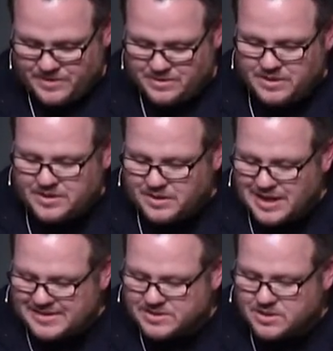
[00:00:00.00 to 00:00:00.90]
Look at the
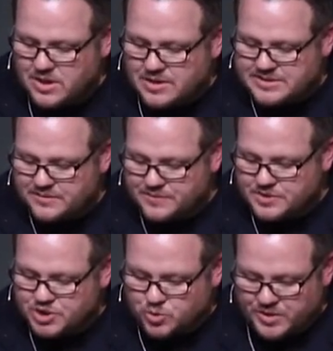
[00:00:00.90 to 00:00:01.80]
last clause in verse
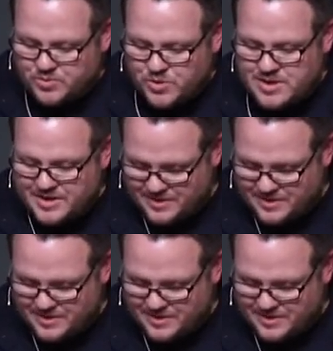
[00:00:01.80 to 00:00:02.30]
21.